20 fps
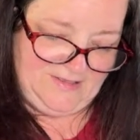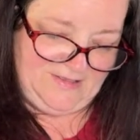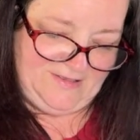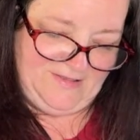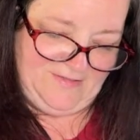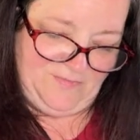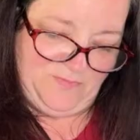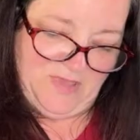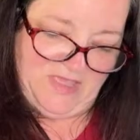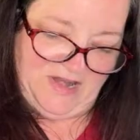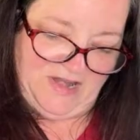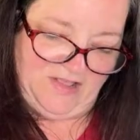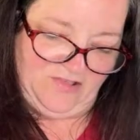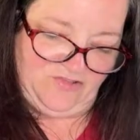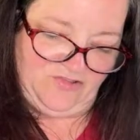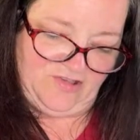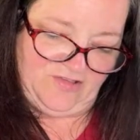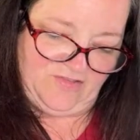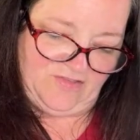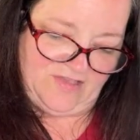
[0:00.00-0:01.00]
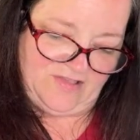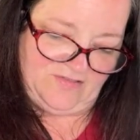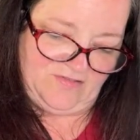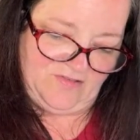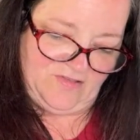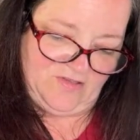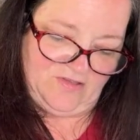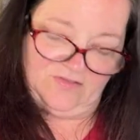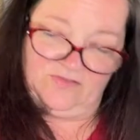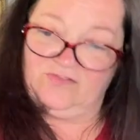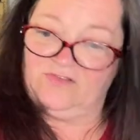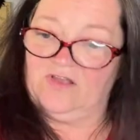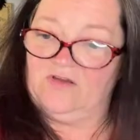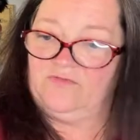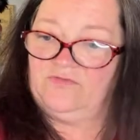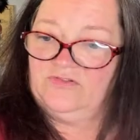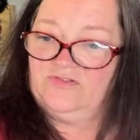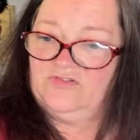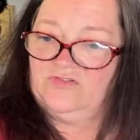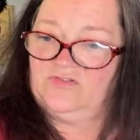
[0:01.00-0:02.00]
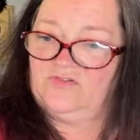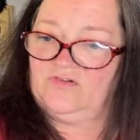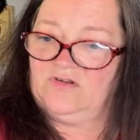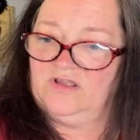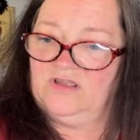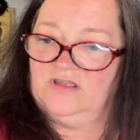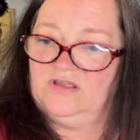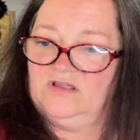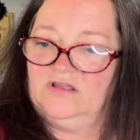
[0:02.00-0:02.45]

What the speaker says: Meaning she sends a lot of stuff, which is great